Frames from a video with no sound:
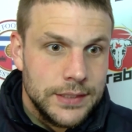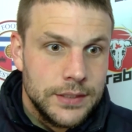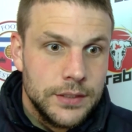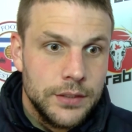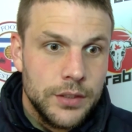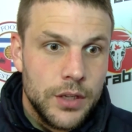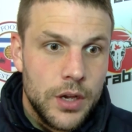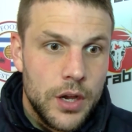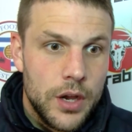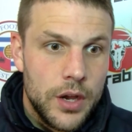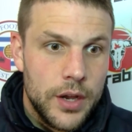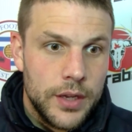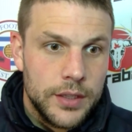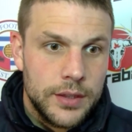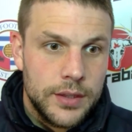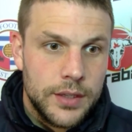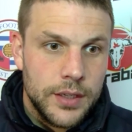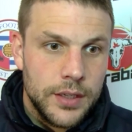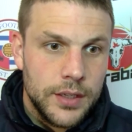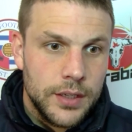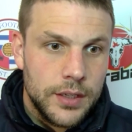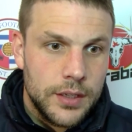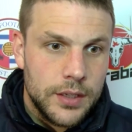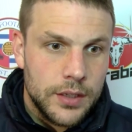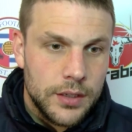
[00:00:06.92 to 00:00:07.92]
No, I
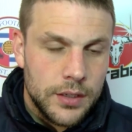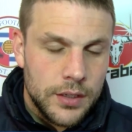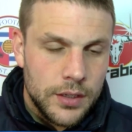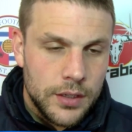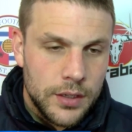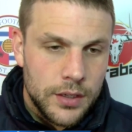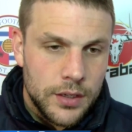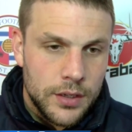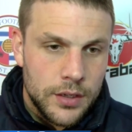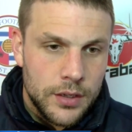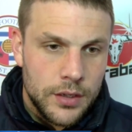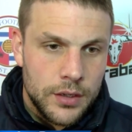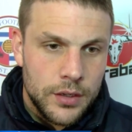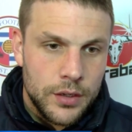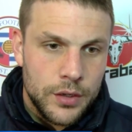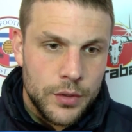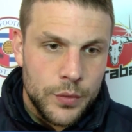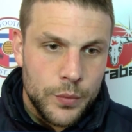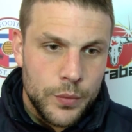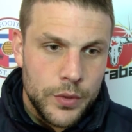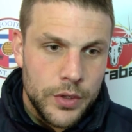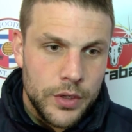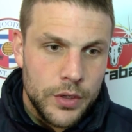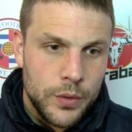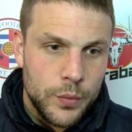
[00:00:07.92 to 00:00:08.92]
think
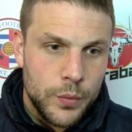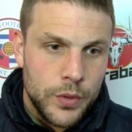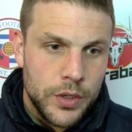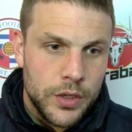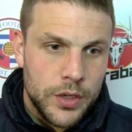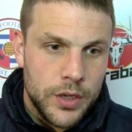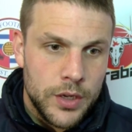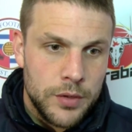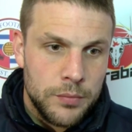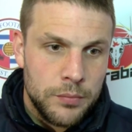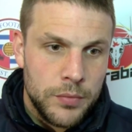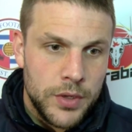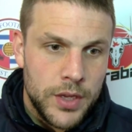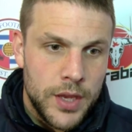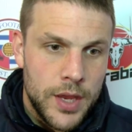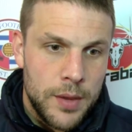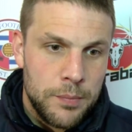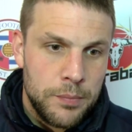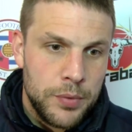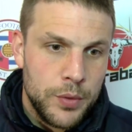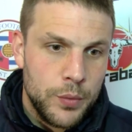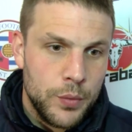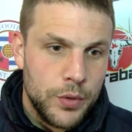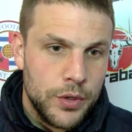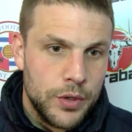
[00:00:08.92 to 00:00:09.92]
we can be
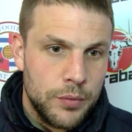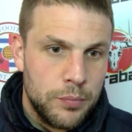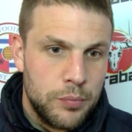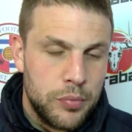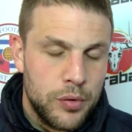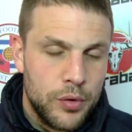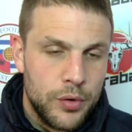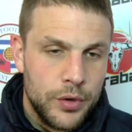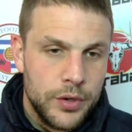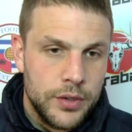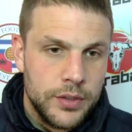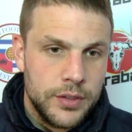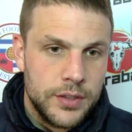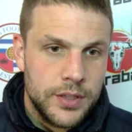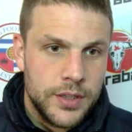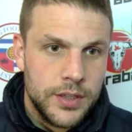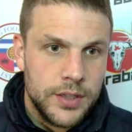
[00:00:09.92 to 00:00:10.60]
happy with a point.